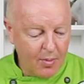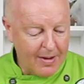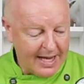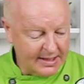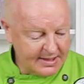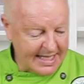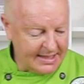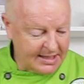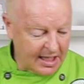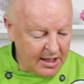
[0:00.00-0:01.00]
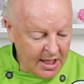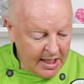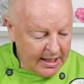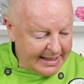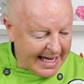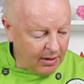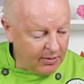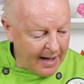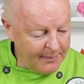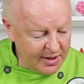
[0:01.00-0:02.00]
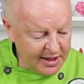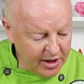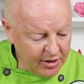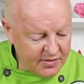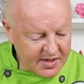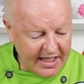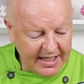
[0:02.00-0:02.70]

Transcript: prepare the center. Now, I'm going to use